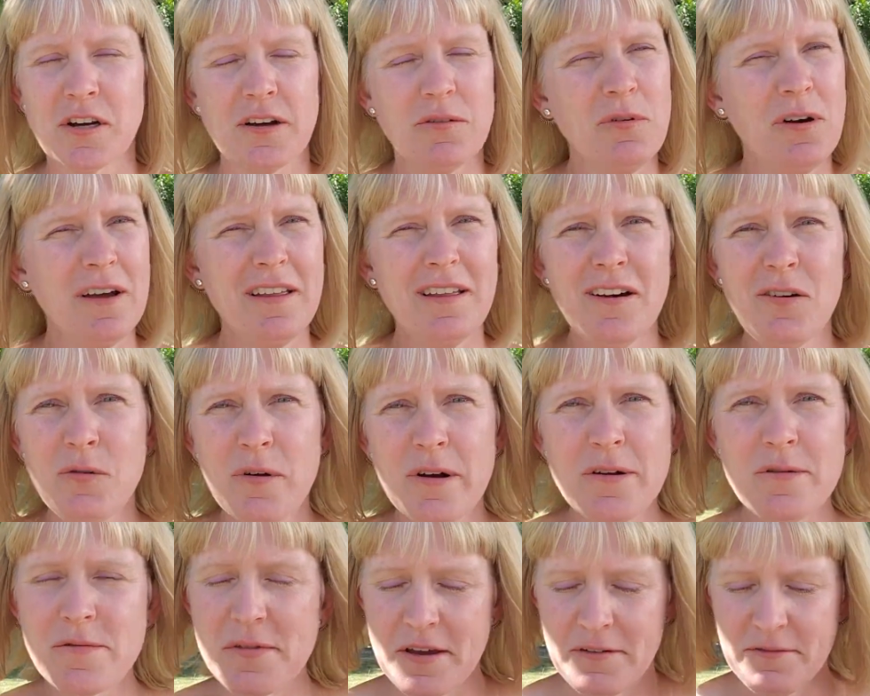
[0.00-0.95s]
Well, I'll
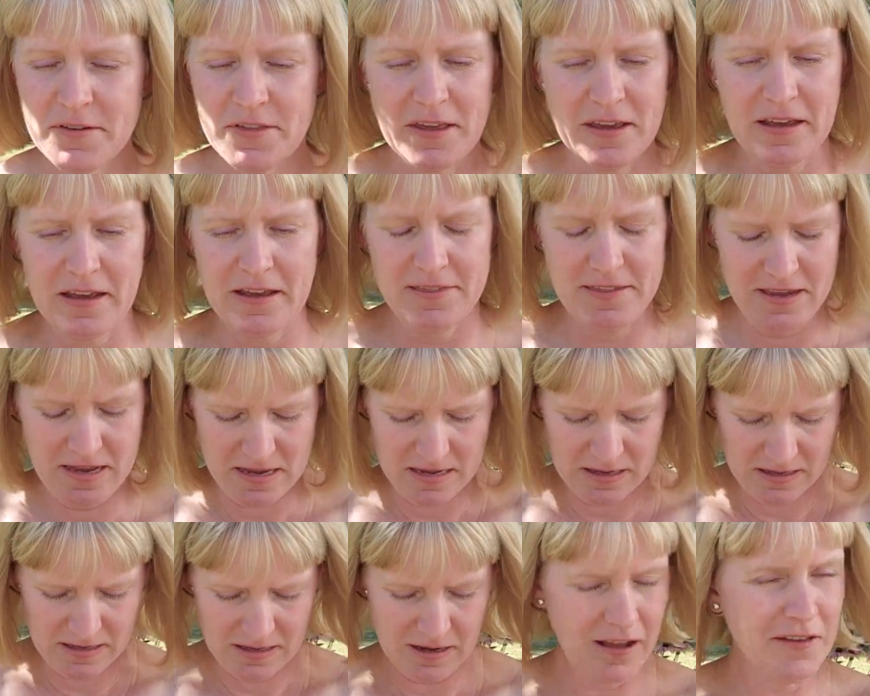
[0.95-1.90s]
wear it with everything. I
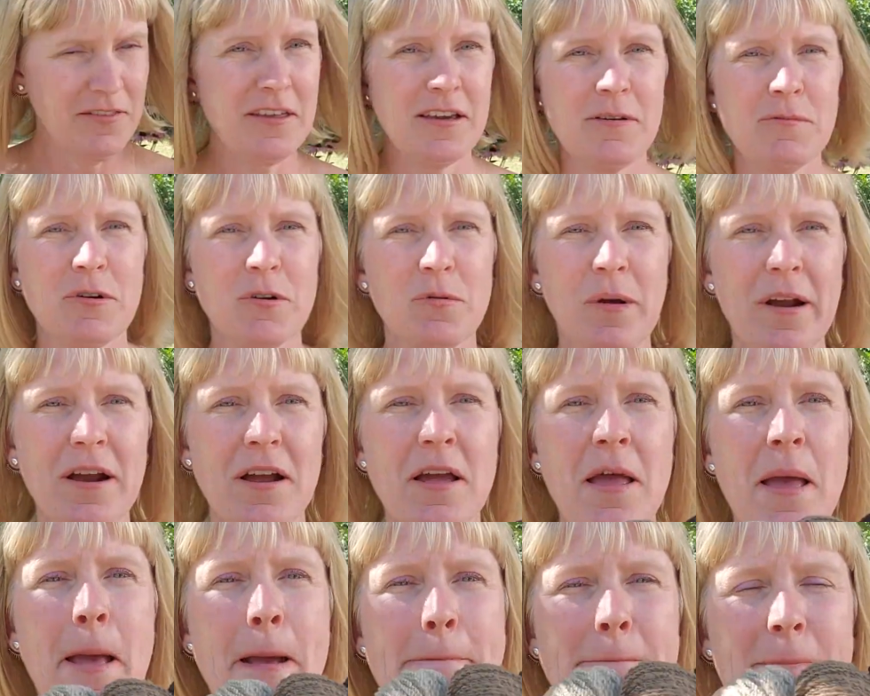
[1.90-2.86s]
think I'm gonna wear it,
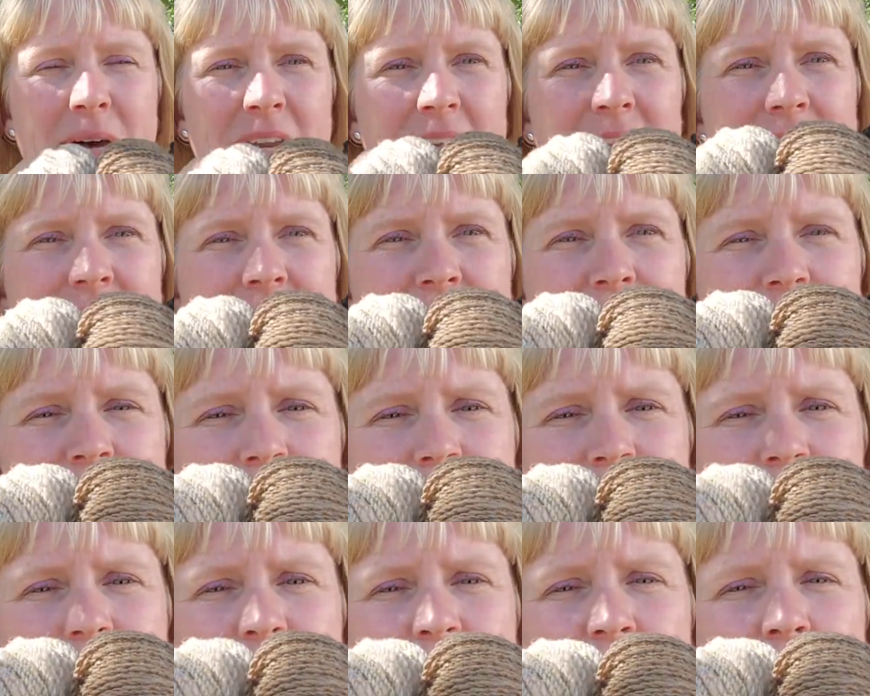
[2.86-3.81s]
but it's nice
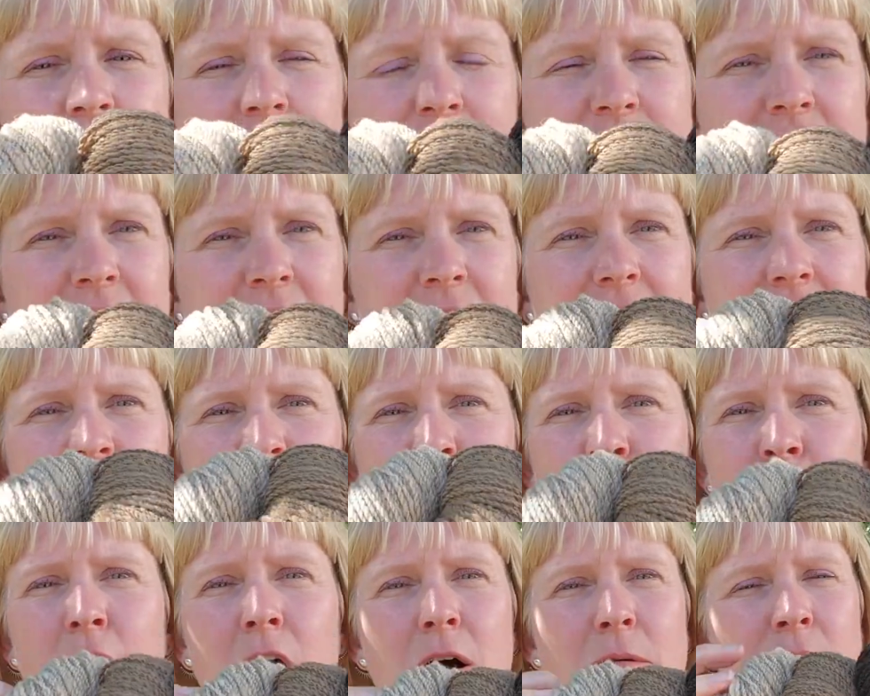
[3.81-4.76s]
and soft.
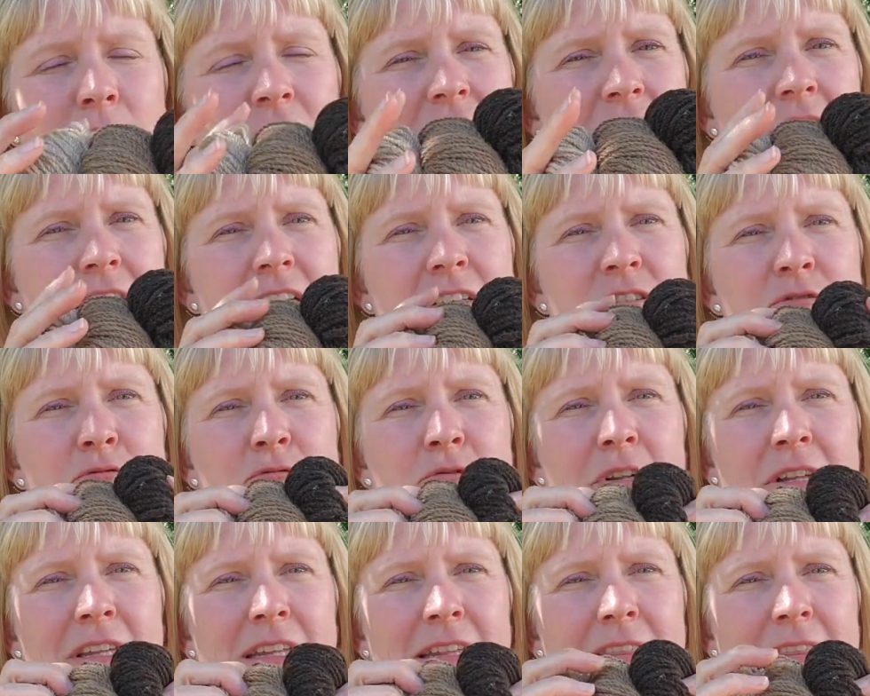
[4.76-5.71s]
Romeldale is
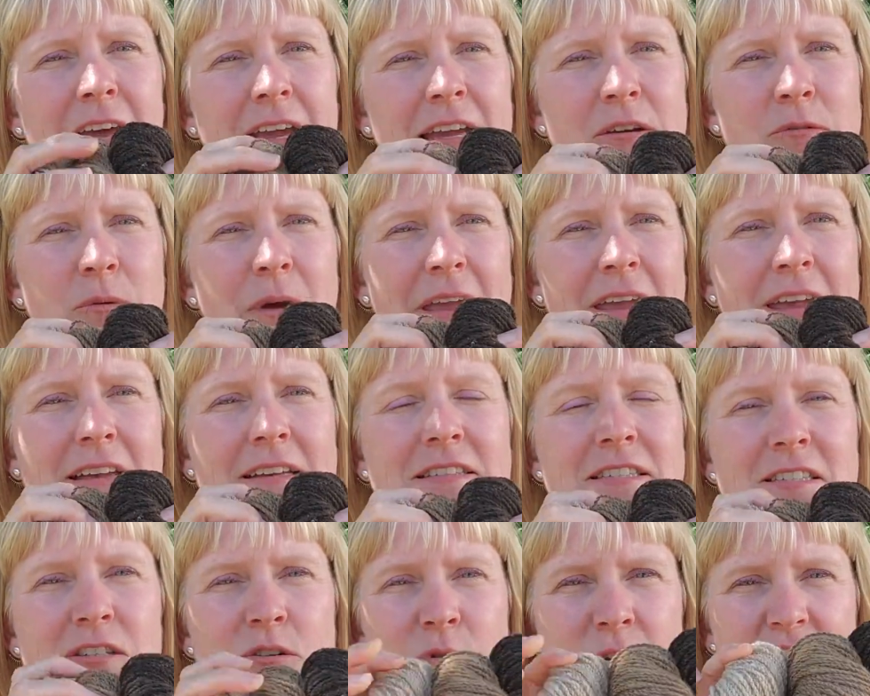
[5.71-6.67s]
really lightweight and
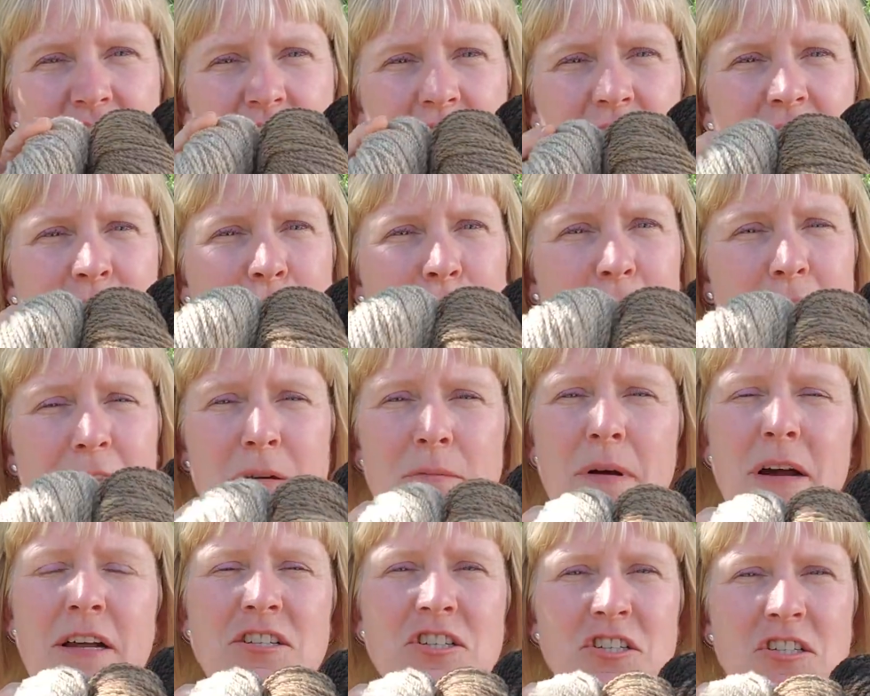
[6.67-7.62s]
squishy, pretty
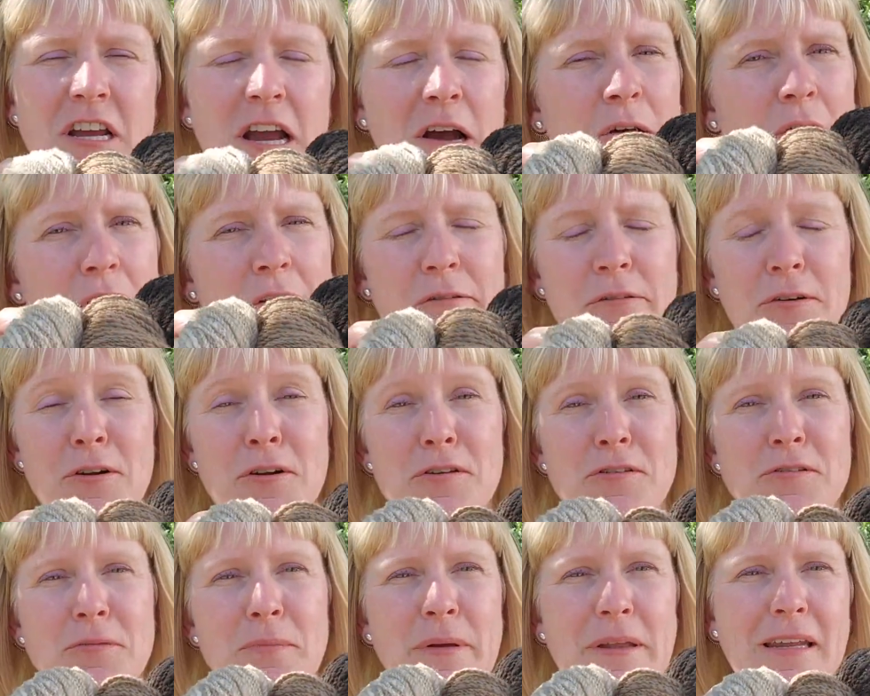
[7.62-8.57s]
much however you
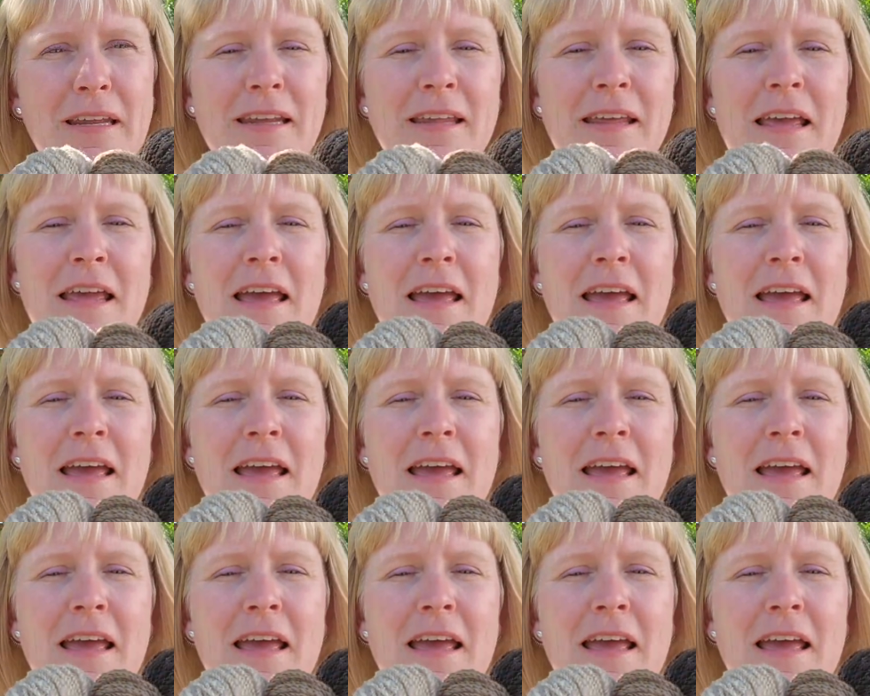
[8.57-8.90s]
spin it.